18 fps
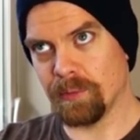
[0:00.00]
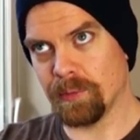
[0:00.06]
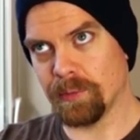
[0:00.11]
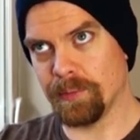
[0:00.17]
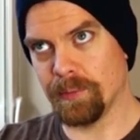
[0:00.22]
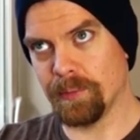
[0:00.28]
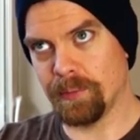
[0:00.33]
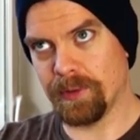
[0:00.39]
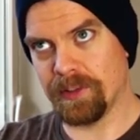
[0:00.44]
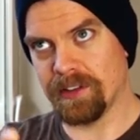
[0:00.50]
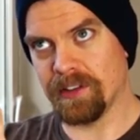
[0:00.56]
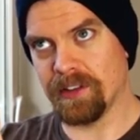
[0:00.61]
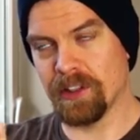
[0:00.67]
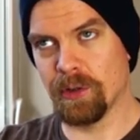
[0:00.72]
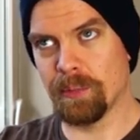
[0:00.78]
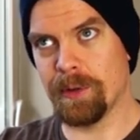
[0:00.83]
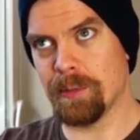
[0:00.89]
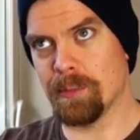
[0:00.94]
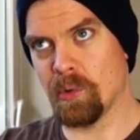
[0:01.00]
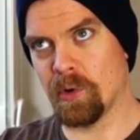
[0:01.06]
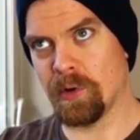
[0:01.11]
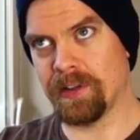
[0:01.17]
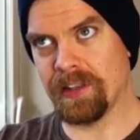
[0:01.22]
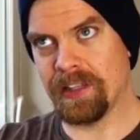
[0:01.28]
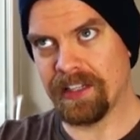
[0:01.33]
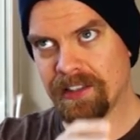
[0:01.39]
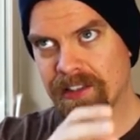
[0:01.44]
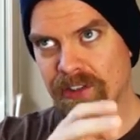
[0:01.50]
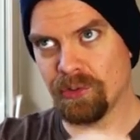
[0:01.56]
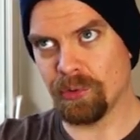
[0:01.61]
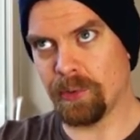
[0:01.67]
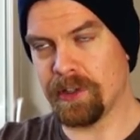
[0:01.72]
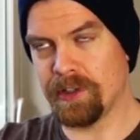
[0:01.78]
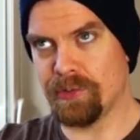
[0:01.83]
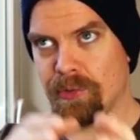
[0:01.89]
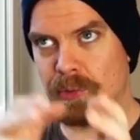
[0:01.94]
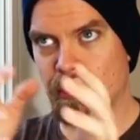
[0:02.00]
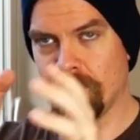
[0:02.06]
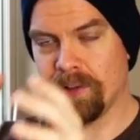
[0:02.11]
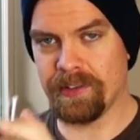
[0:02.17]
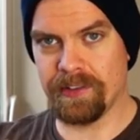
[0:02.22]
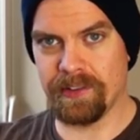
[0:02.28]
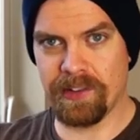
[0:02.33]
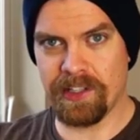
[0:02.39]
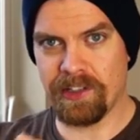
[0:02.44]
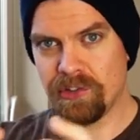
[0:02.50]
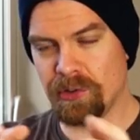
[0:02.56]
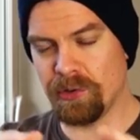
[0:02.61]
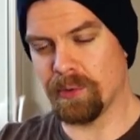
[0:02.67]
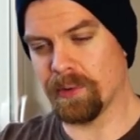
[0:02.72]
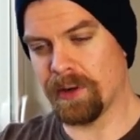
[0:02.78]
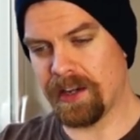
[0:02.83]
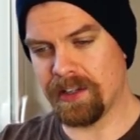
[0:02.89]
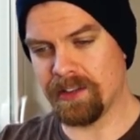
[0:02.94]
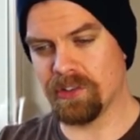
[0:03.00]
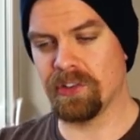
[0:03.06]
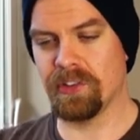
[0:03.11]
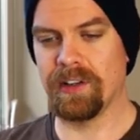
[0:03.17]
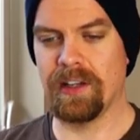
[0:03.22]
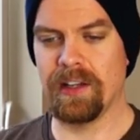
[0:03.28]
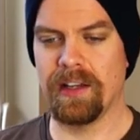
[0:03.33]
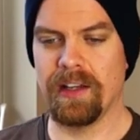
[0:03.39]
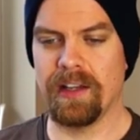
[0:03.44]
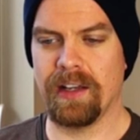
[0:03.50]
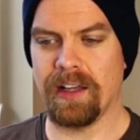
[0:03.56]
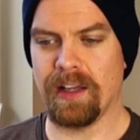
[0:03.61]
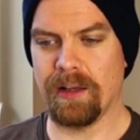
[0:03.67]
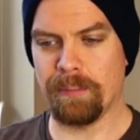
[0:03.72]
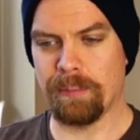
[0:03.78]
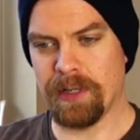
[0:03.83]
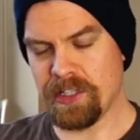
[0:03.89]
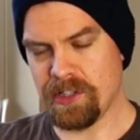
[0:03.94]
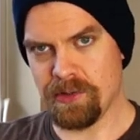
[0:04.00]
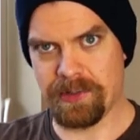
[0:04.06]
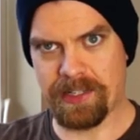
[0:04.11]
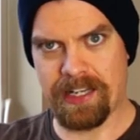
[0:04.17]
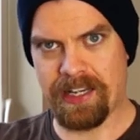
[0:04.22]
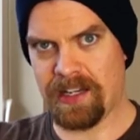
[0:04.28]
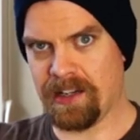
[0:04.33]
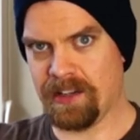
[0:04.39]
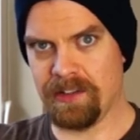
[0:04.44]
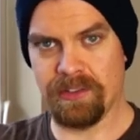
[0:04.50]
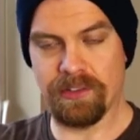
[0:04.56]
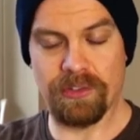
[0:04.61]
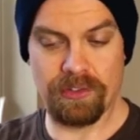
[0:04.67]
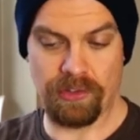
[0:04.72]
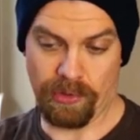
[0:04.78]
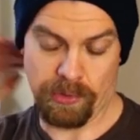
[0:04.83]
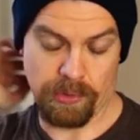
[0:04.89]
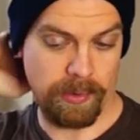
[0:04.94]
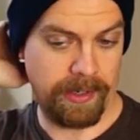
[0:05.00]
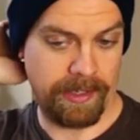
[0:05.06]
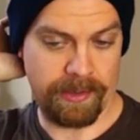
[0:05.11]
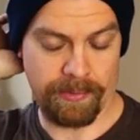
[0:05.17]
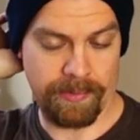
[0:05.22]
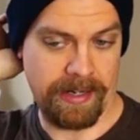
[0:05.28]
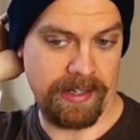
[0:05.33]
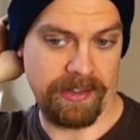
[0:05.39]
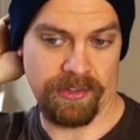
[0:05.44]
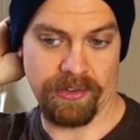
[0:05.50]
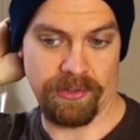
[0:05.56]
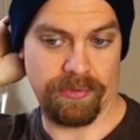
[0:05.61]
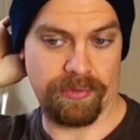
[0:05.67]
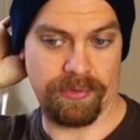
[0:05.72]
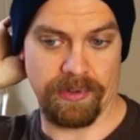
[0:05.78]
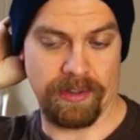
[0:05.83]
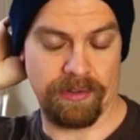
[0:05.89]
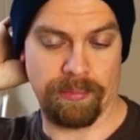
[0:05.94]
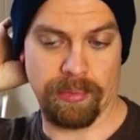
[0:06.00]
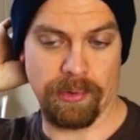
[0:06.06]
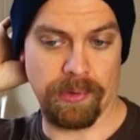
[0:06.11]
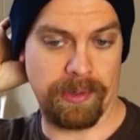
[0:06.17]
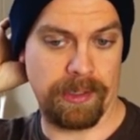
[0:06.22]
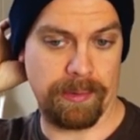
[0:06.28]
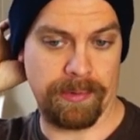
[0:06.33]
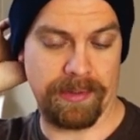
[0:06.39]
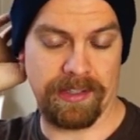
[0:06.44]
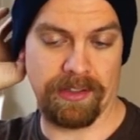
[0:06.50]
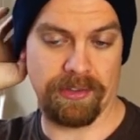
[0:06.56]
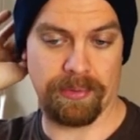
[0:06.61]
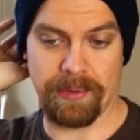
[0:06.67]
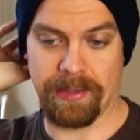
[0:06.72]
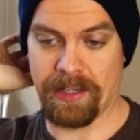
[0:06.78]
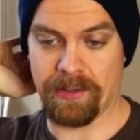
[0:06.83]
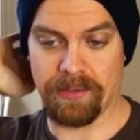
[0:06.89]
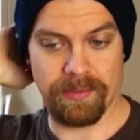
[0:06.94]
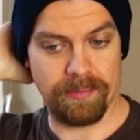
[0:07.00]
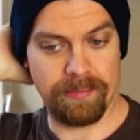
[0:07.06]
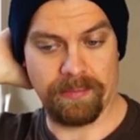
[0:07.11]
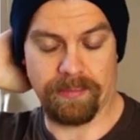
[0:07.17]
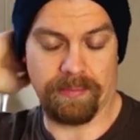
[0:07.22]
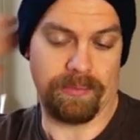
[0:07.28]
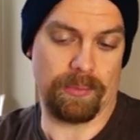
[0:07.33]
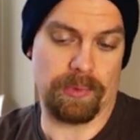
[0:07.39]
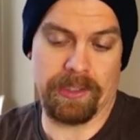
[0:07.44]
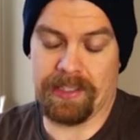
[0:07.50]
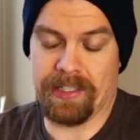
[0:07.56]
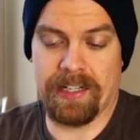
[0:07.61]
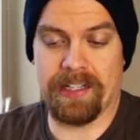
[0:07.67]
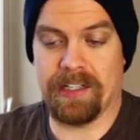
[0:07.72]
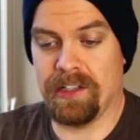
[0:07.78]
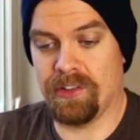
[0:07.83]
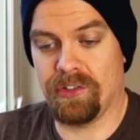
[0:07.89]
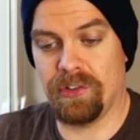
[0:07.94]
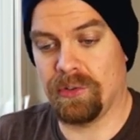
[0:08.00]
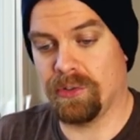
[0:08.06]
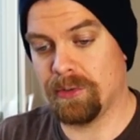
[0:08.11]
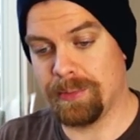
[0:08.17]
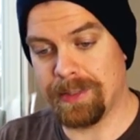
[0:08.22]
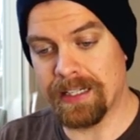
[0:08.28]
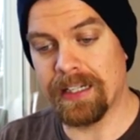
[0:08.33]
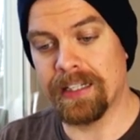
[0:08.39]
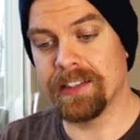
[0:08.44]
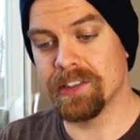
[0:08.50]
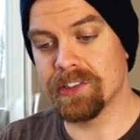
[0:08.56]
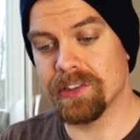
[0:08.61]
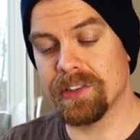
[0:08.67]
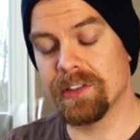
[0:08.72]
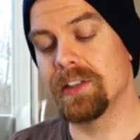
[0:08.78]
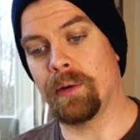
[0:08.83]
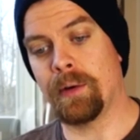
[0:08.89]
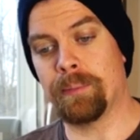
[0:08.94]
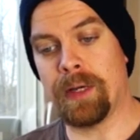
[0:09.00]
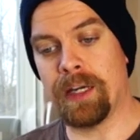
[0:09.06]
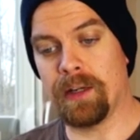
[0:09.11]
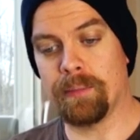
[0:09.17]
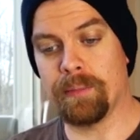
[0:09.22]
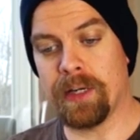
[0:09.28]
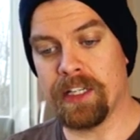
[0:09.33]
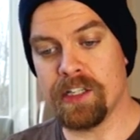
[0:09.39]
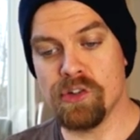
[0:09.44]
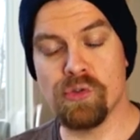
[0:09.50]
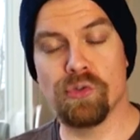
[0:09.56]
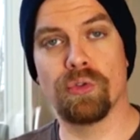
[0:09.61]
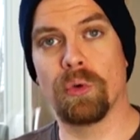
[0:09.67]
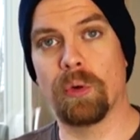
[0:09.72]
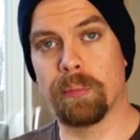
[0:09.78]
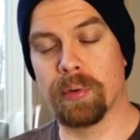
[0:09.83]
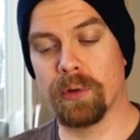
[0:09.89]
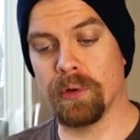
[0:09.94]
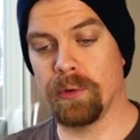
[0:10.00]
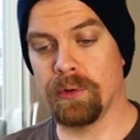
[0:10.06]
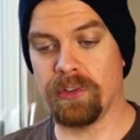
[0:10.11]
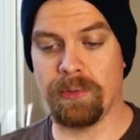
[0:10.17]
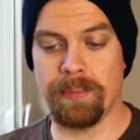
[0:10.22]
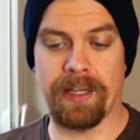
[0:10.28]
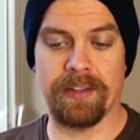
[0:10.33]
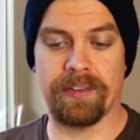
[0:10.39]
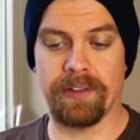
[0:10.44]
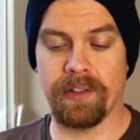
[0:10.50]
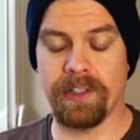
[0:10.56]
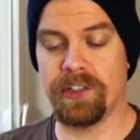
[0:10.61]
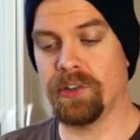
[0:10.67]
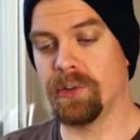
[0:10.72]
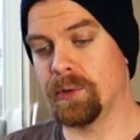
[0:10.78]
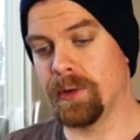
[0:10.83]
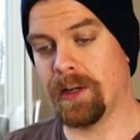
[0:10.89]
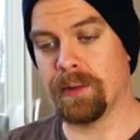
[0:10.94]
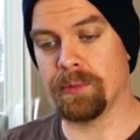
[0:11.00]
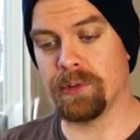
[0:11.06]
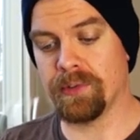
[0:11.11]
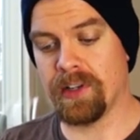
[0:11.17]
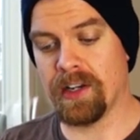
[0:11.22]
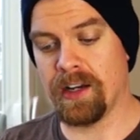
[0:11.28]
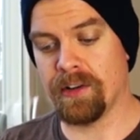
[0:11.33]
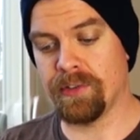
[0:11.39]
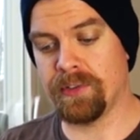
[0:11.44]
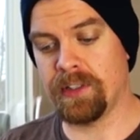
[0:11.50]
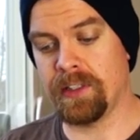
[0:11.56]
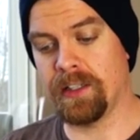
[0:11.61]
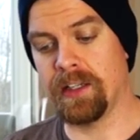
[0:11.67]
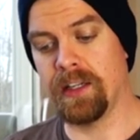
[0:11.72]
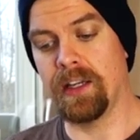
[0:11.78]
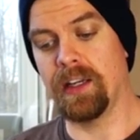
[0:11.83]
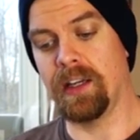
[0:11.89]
with a little bit more in like the 24 to 32 range, but you can do quite a range of brewing with this without really any issues, to be honest. My usual brew is about 32 grams of coffee,